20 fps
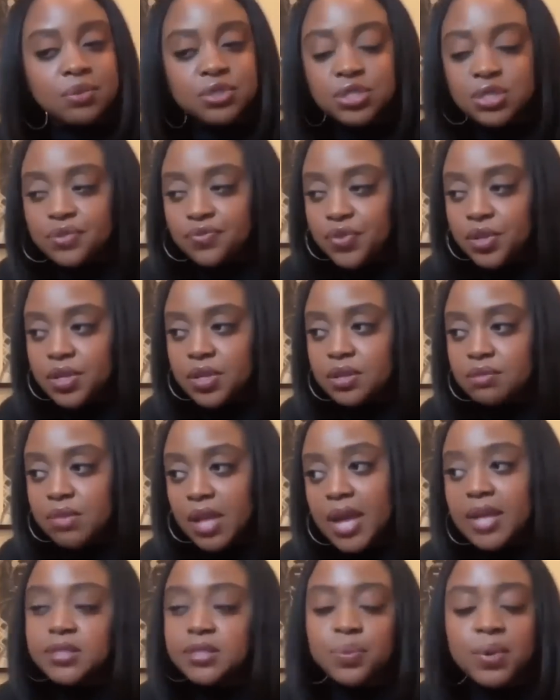I was just in Philly
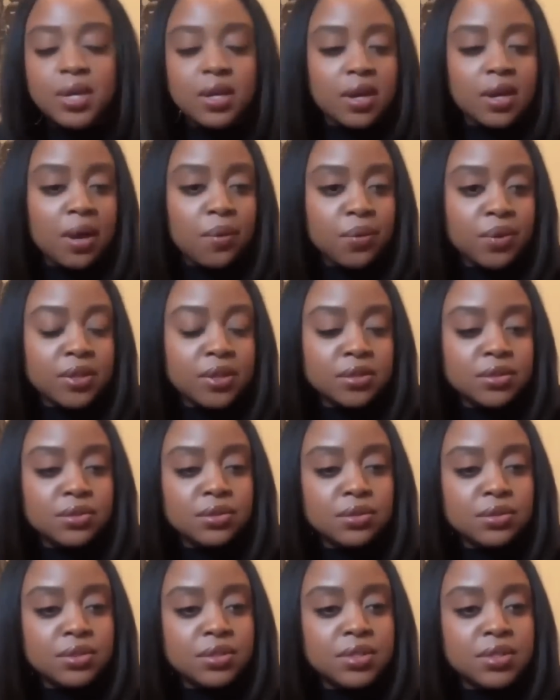last week. I went to a